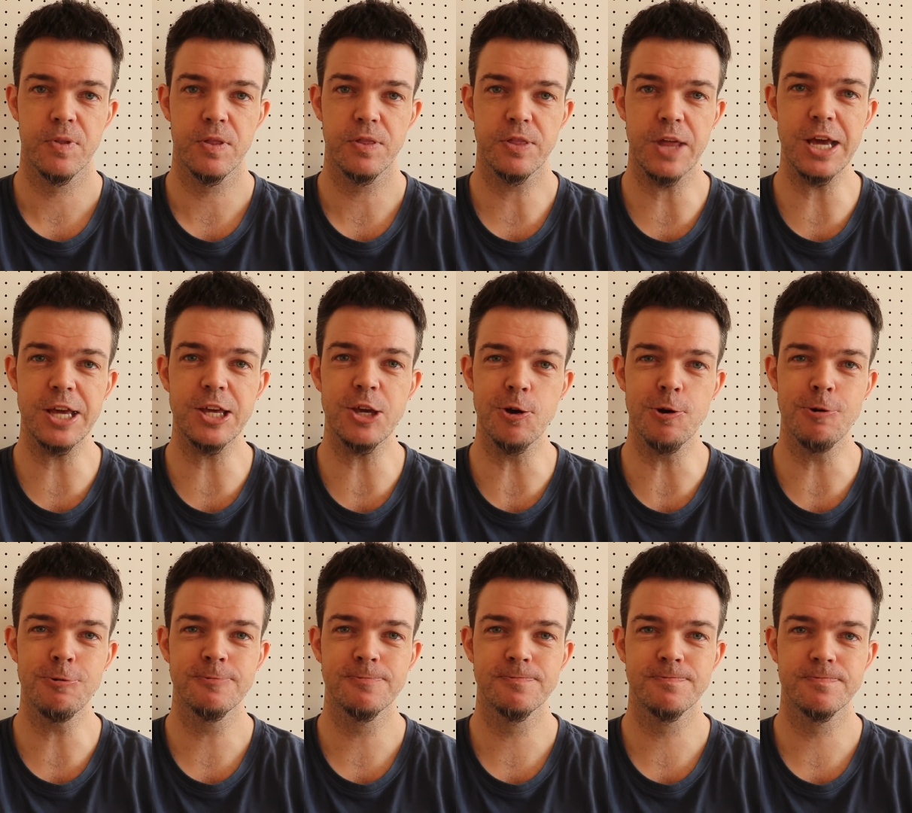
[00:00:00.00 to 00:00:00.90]
Thank
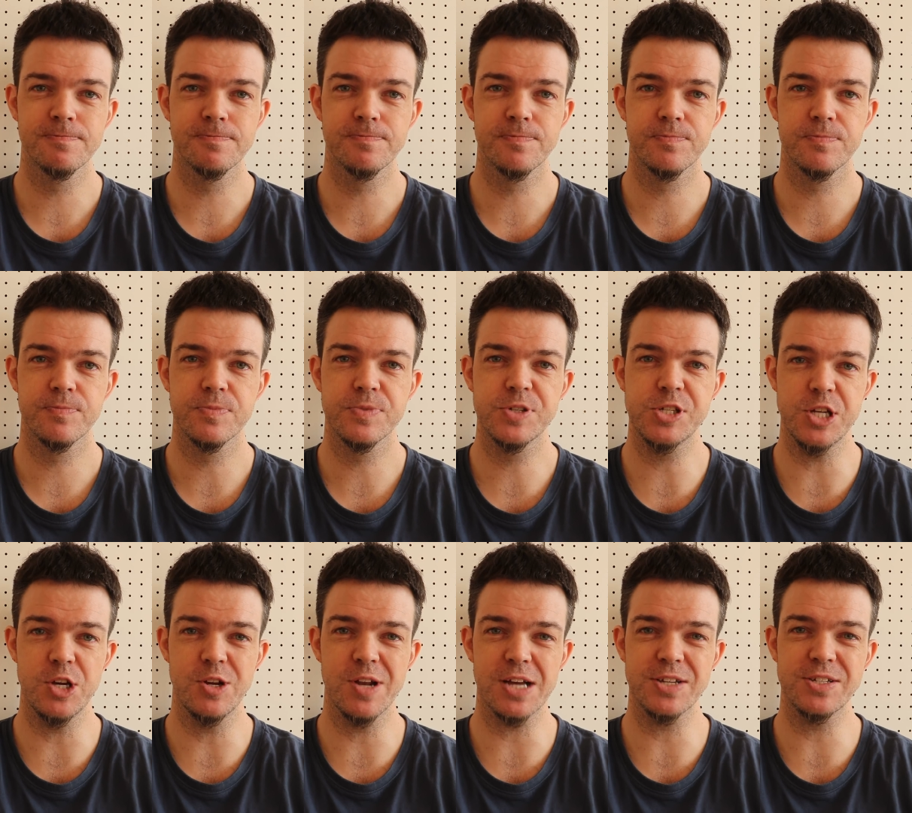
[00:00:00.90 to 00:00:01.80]
you.
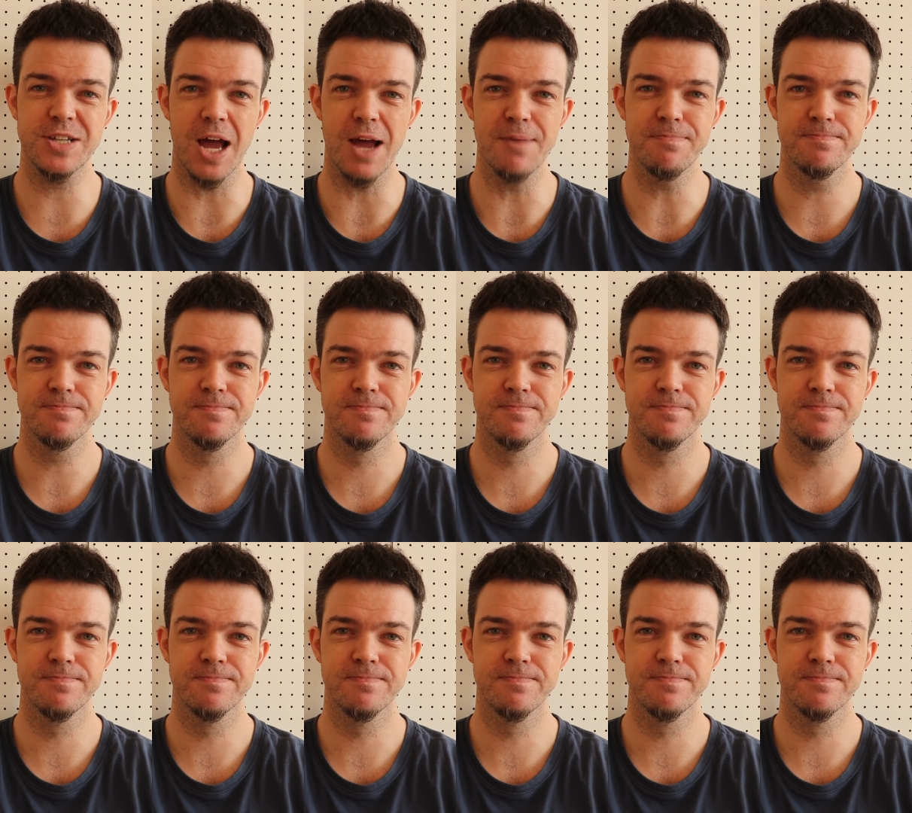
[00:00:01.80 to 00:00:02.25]
See you next time.